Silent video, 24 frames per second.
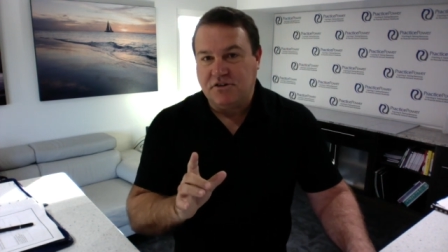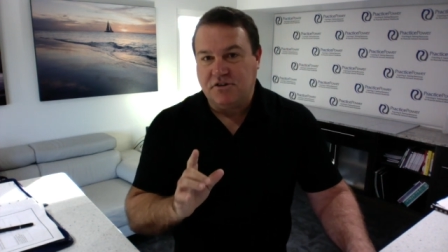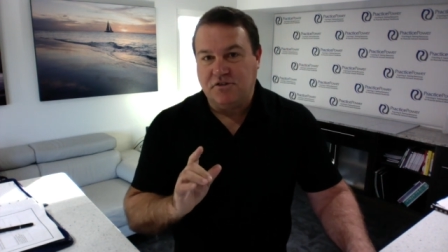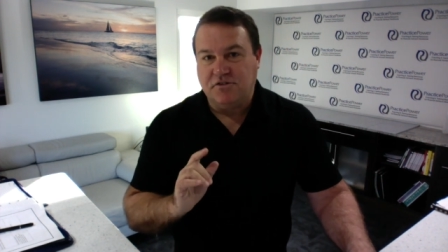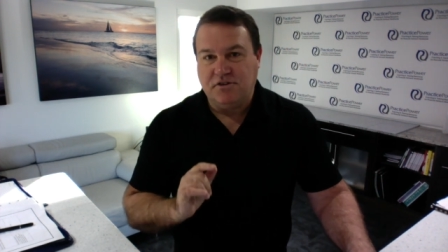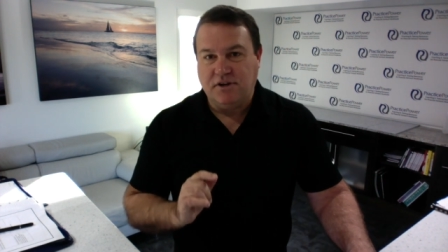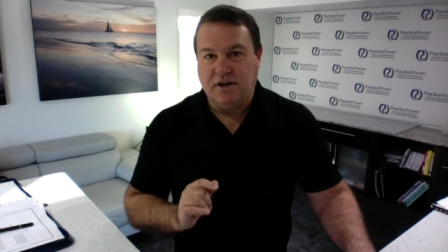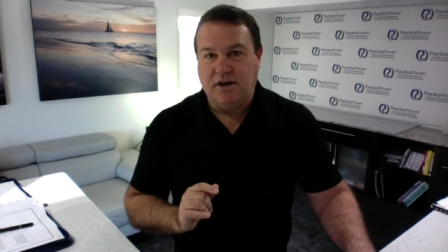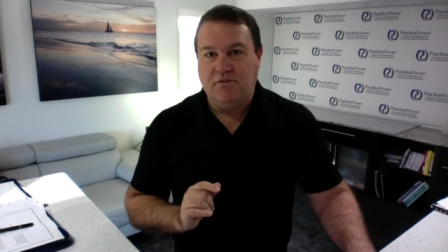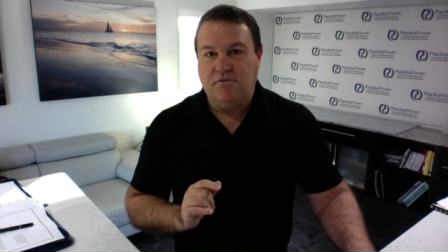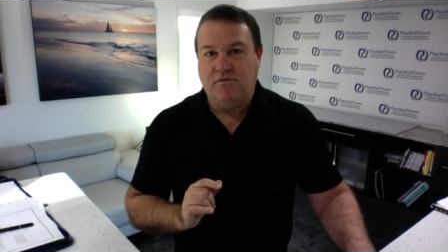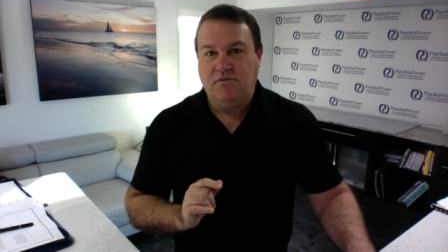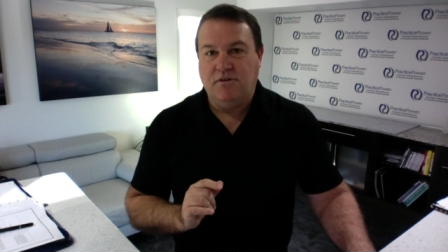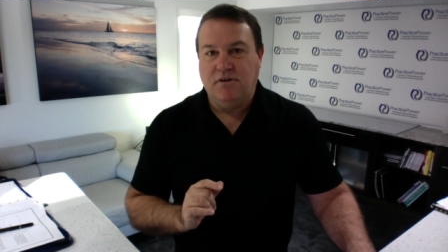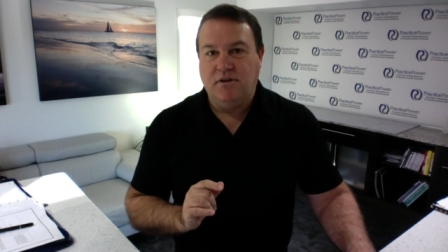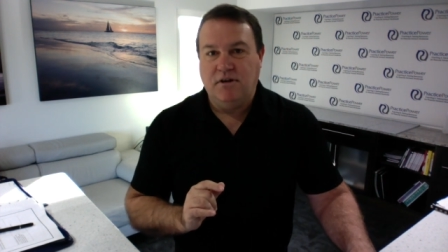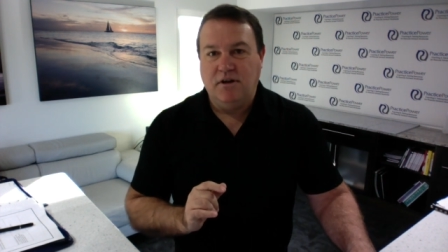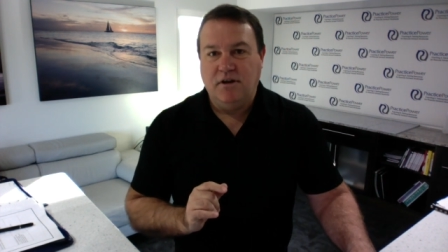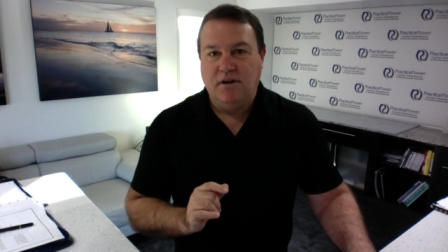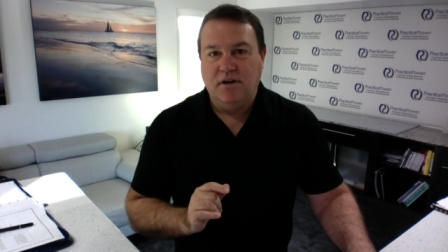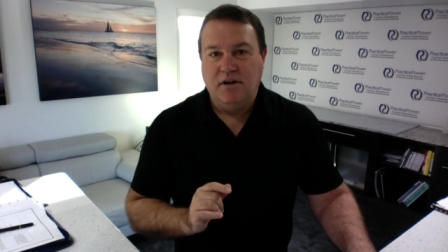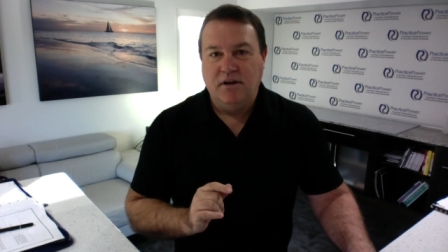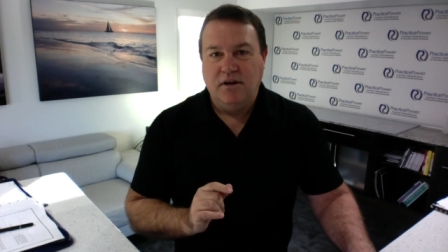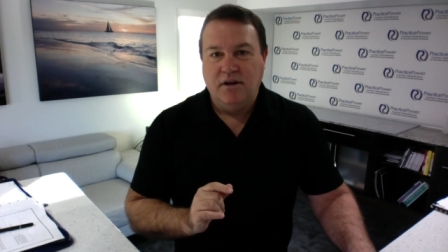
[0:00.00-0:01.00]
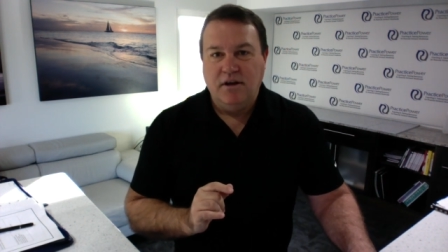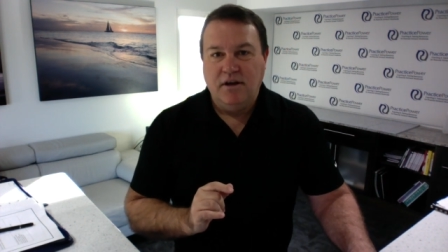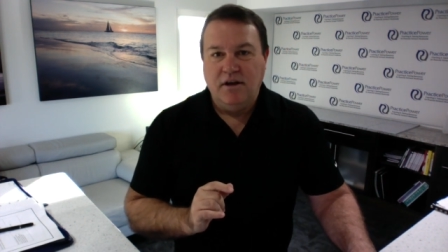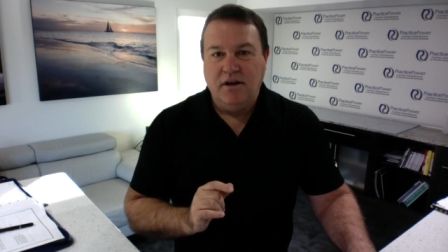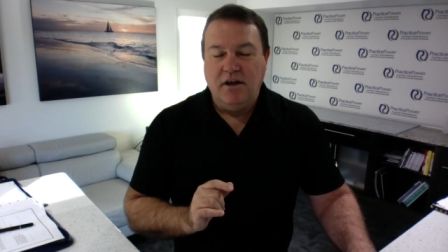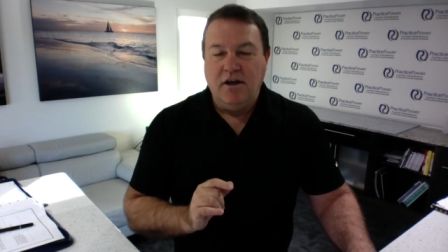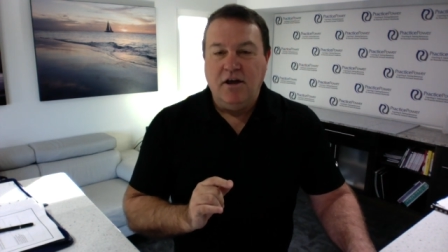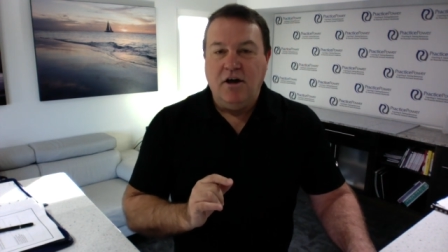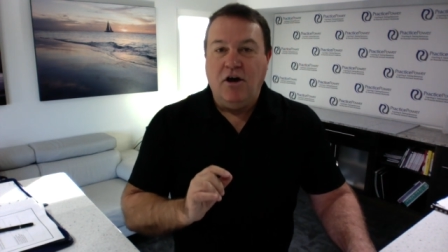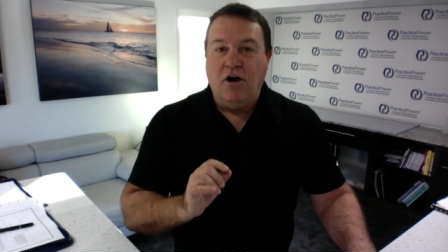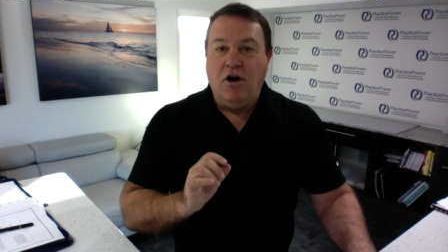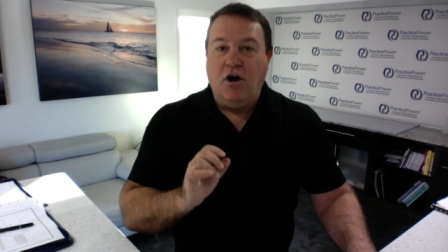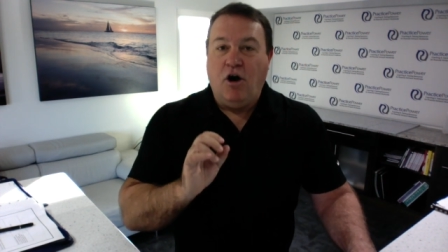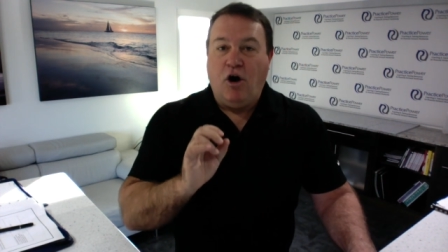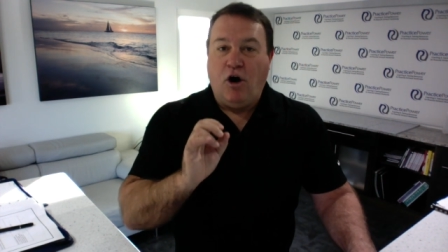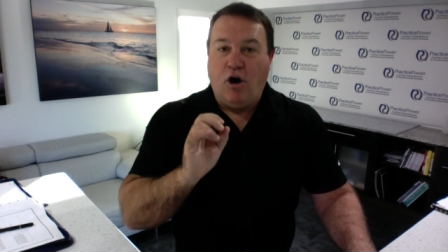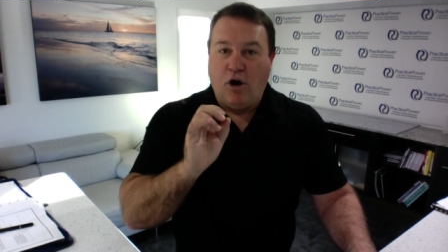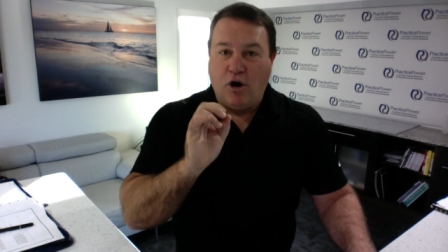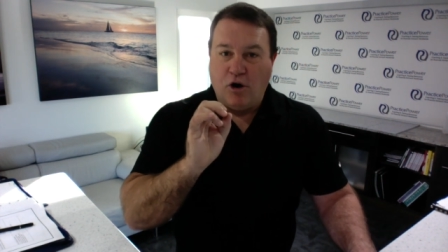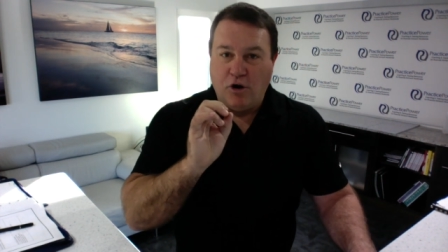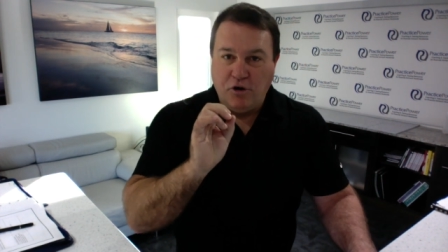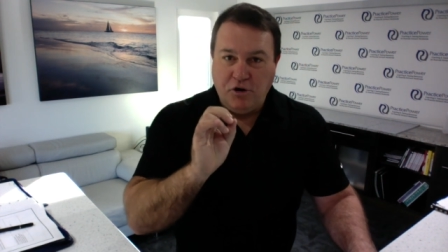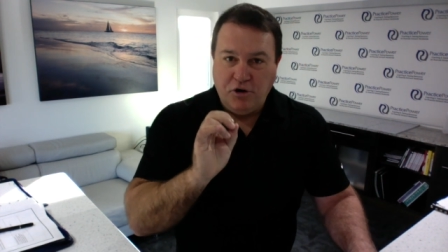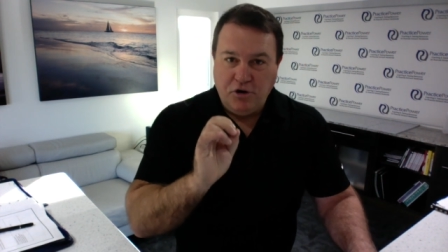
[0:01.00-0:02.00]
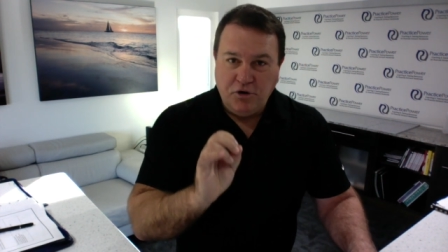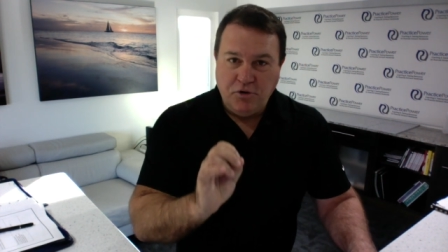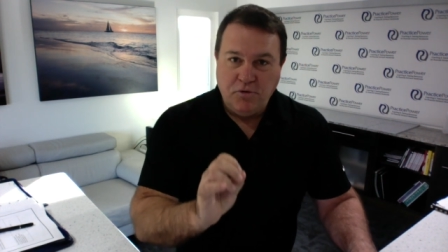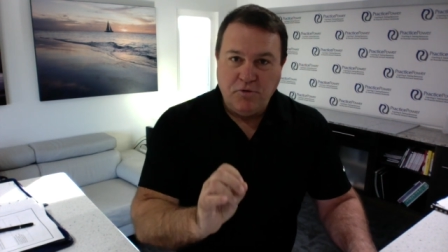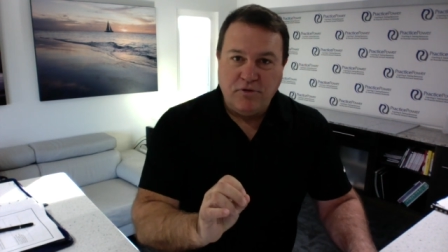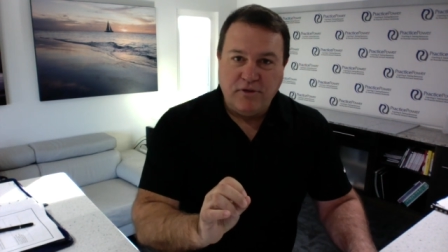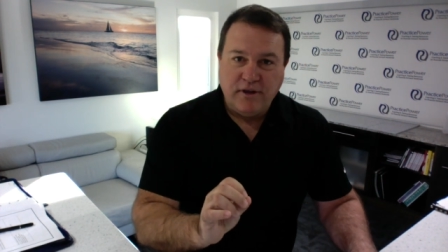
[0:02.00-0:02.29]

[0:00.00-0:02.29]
yourself are you